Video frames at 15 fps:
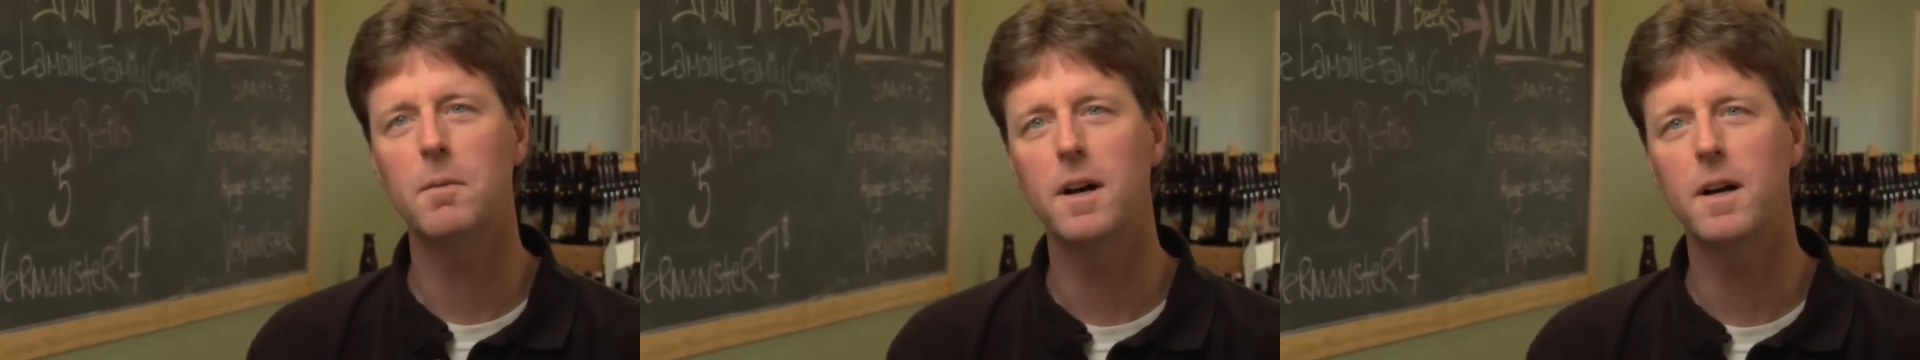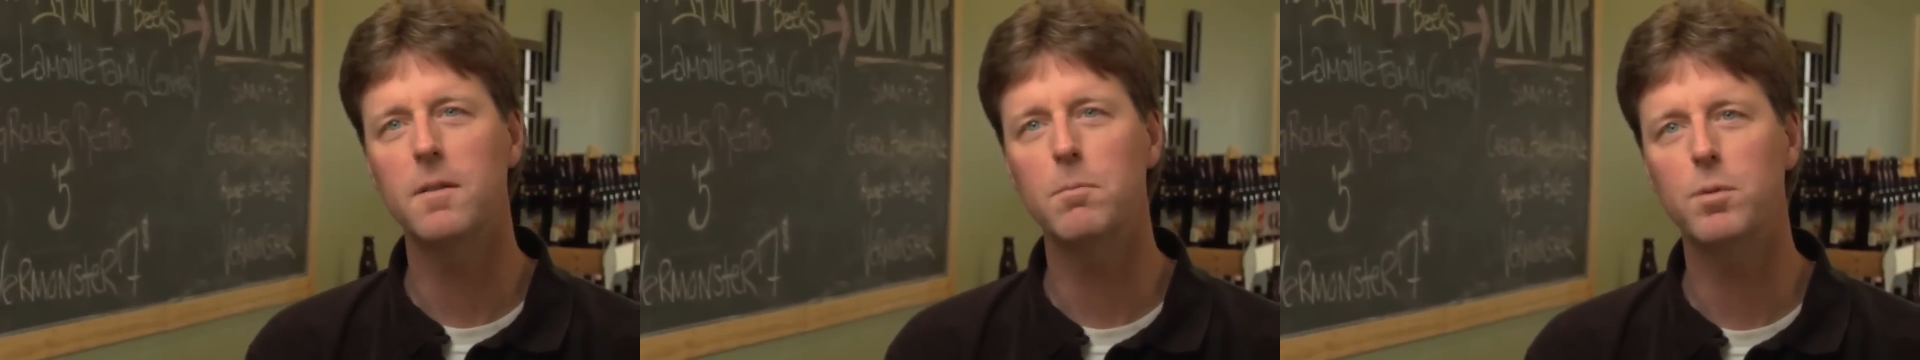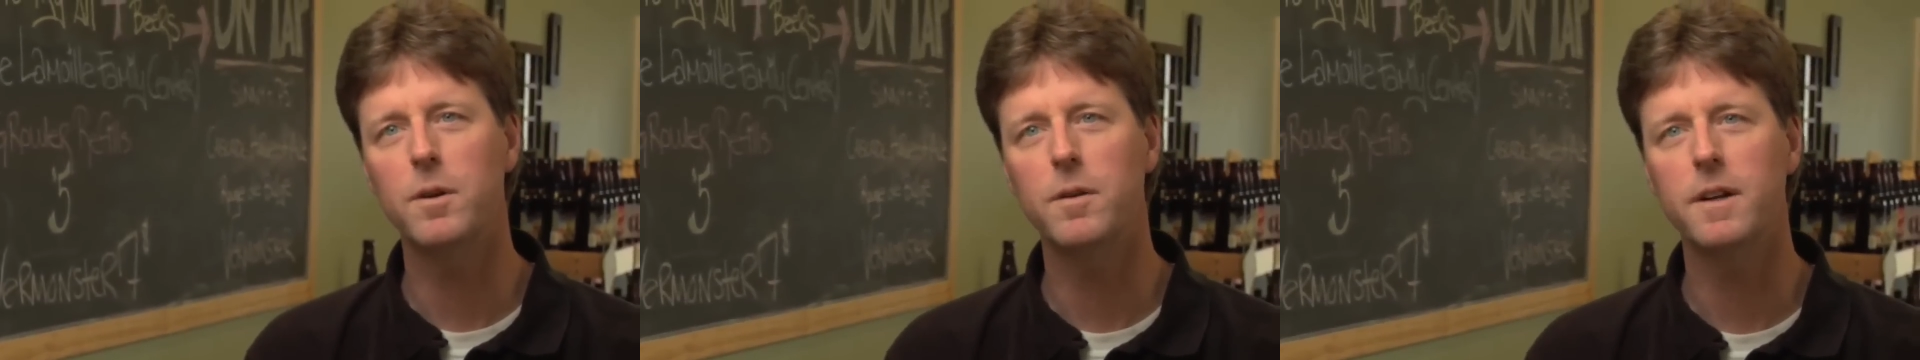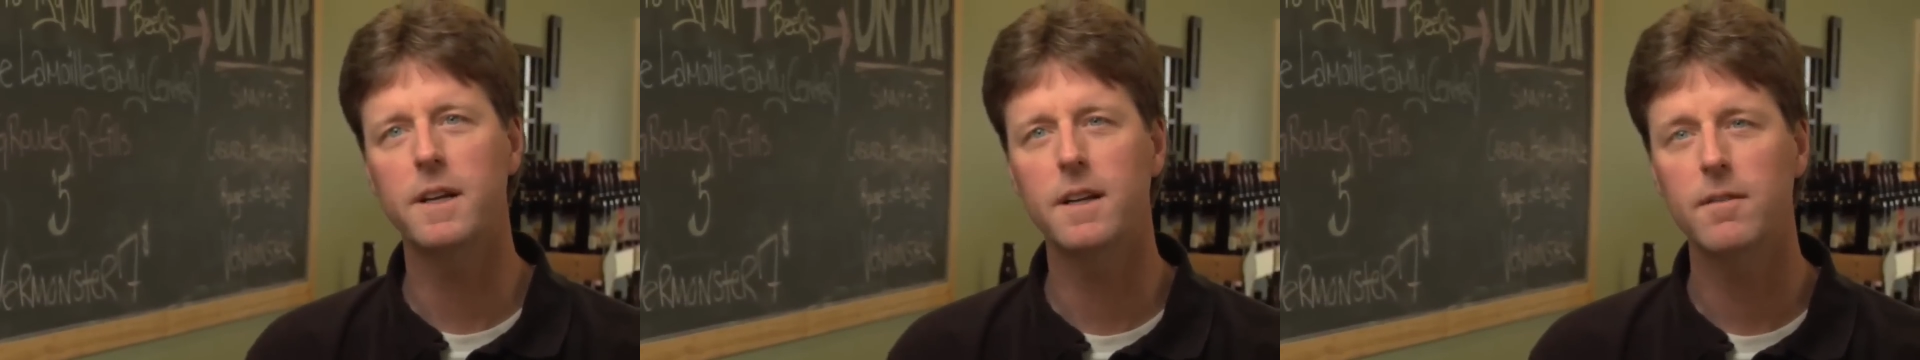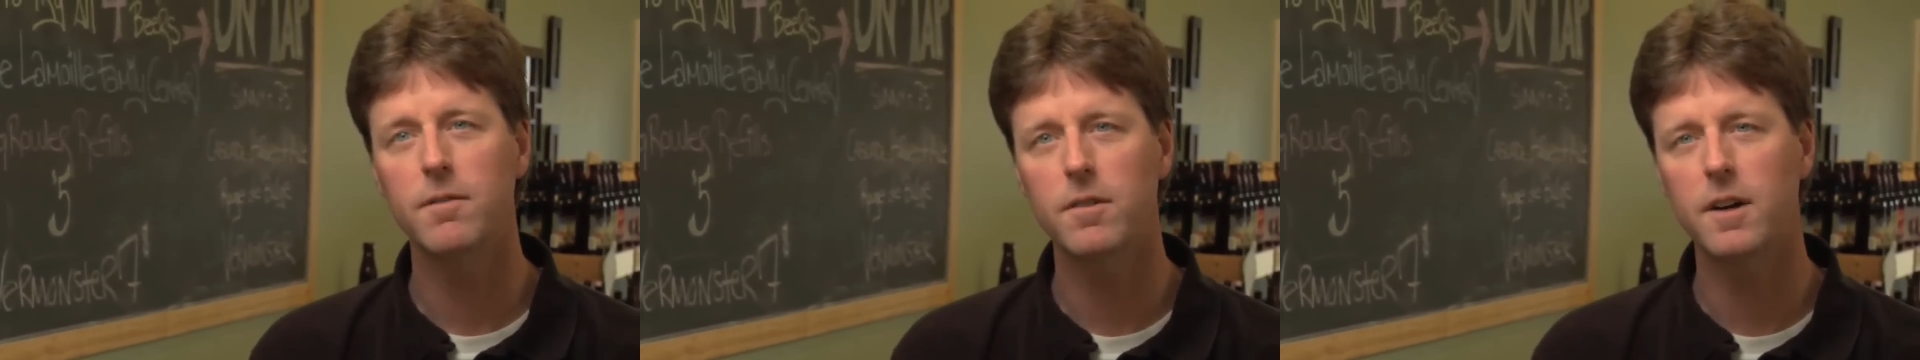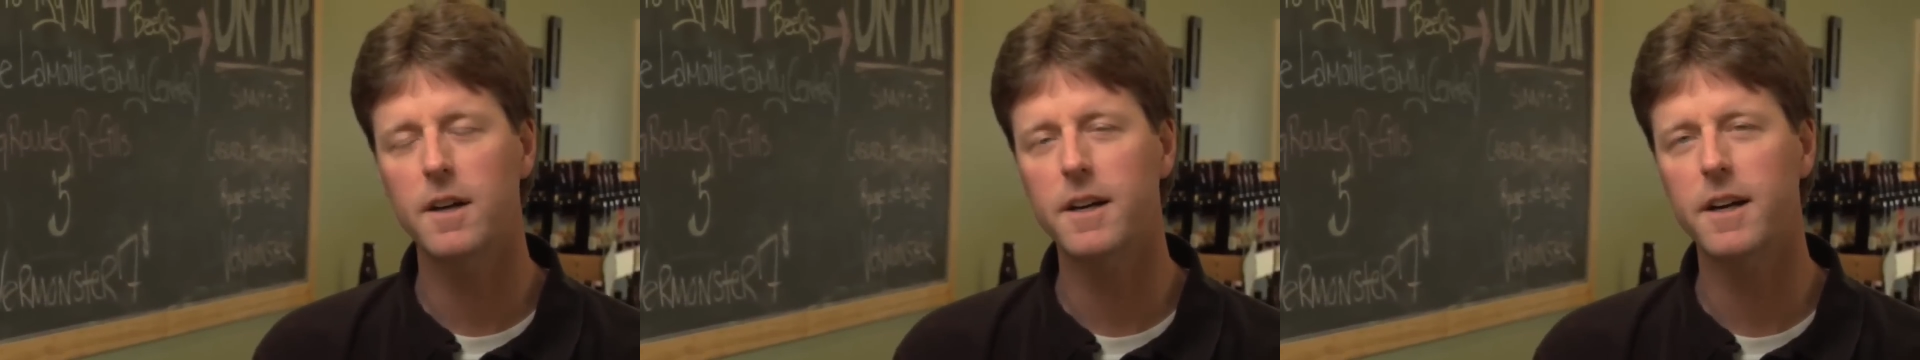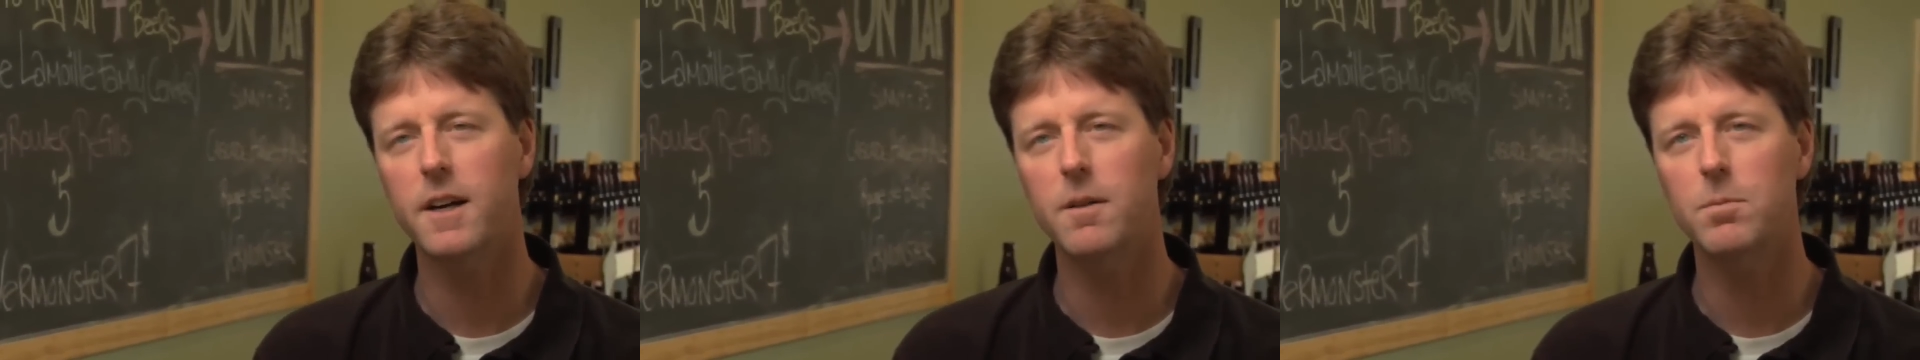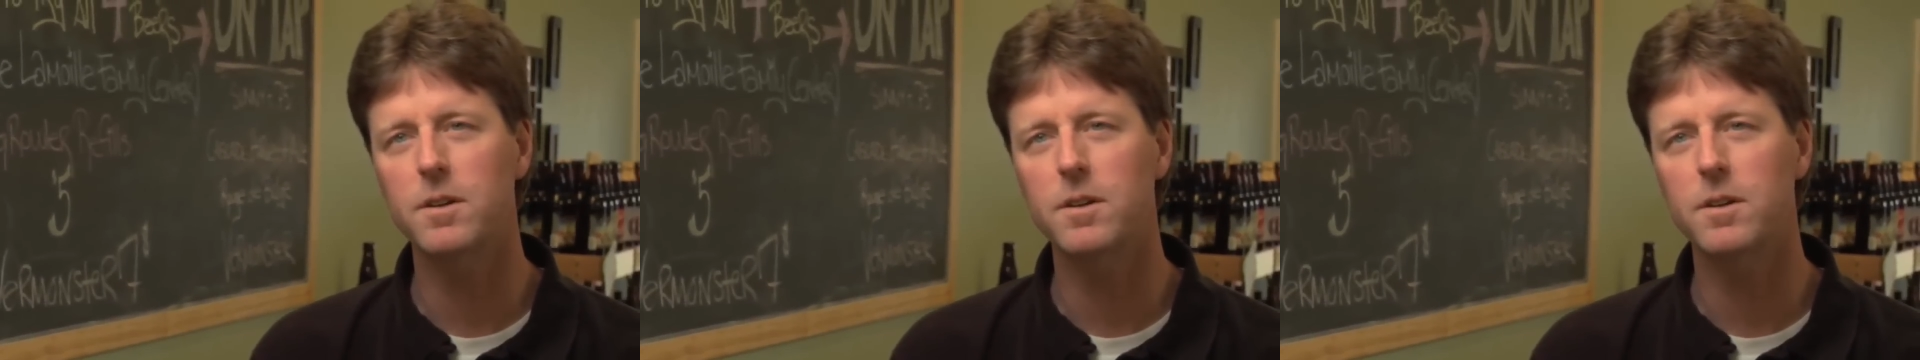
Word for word: my brewery, Rock Art